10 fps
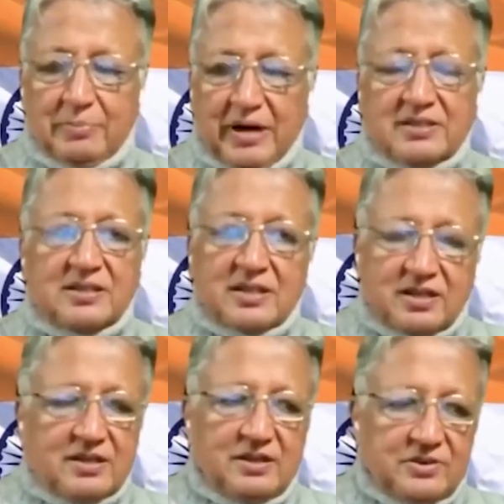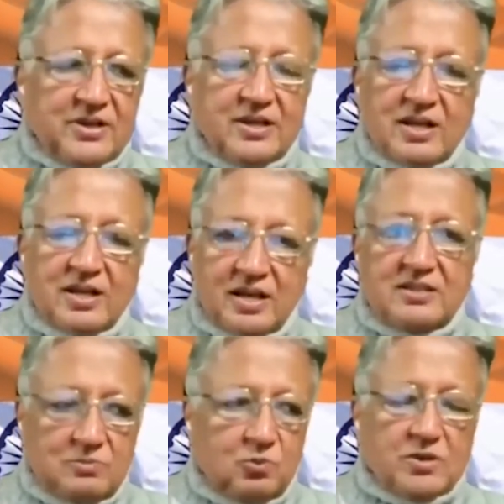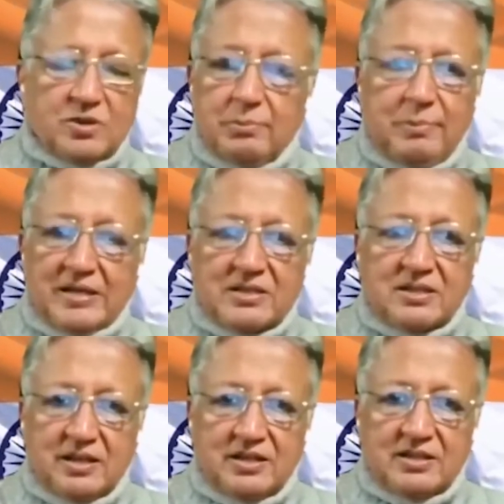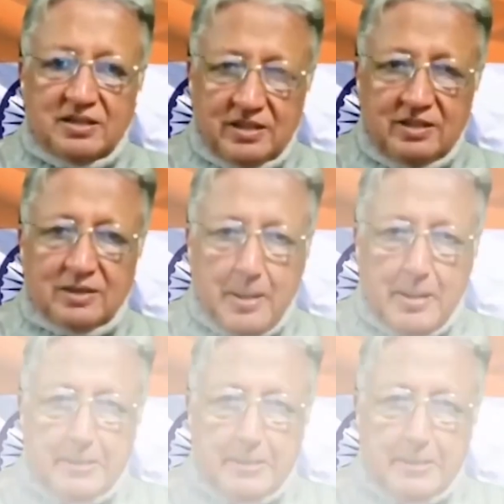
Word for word: And Pakistan suddenly realizes what a mess it is in.